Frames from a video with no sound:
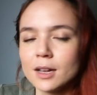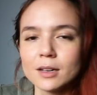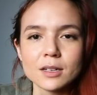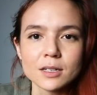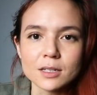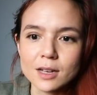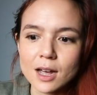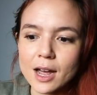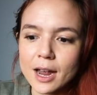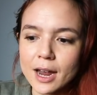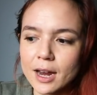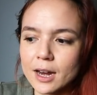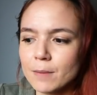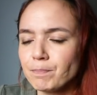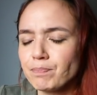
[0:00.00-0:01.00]

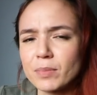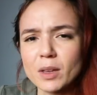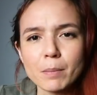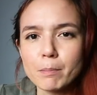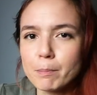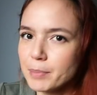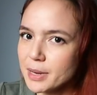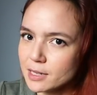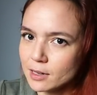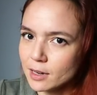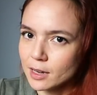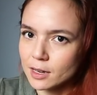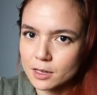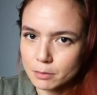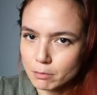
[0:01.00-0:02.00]
design,
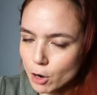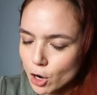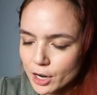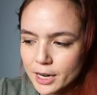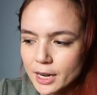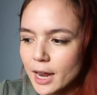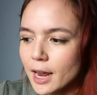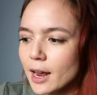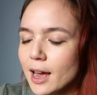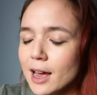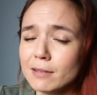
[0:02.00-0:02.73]
business, marketing.